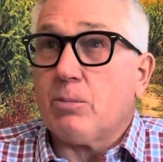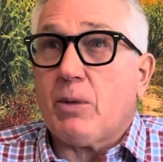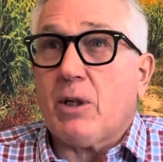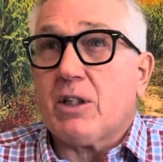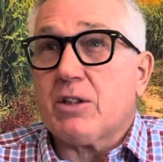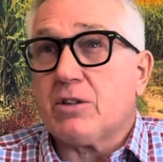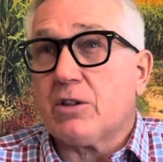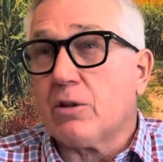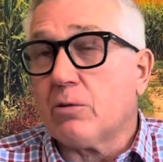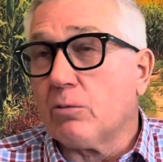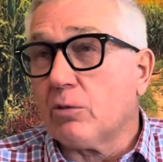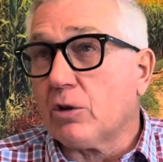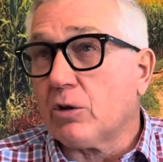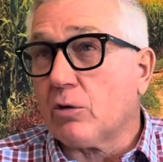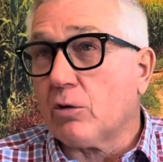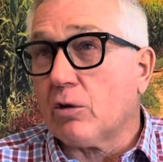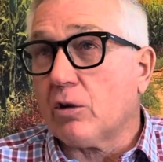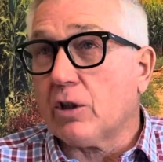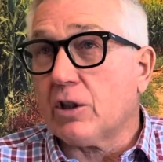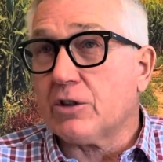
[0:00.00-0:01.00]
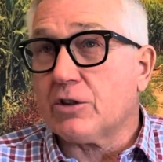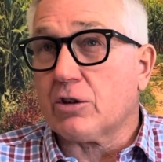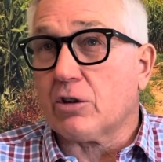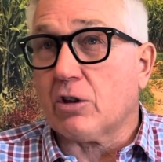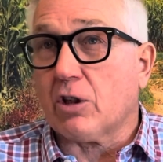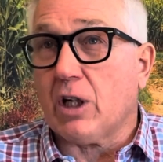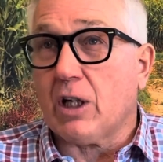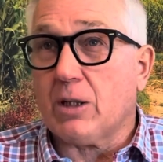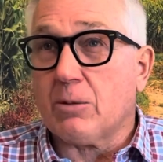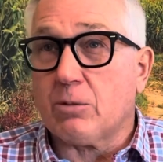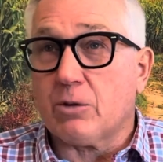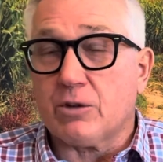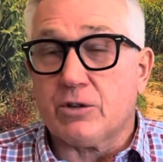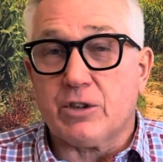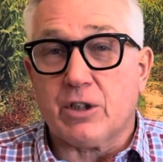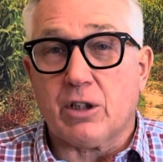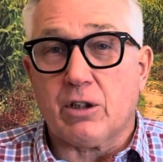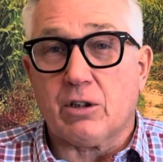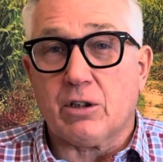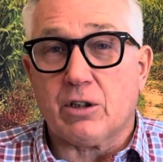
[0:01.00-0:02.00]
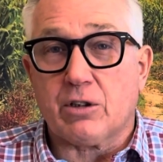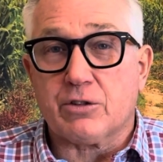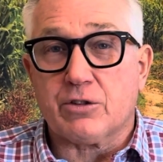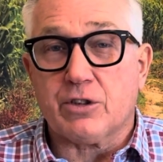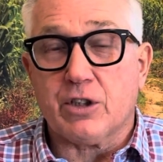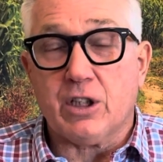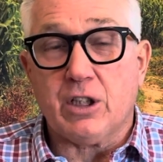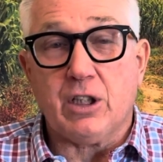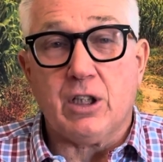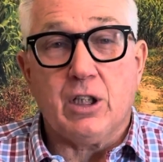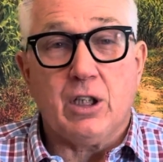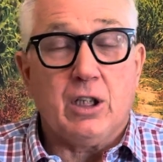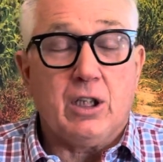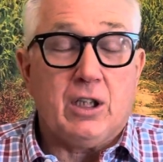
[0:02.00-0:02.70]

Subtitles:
Benson with Cornhusker Hybrids LLC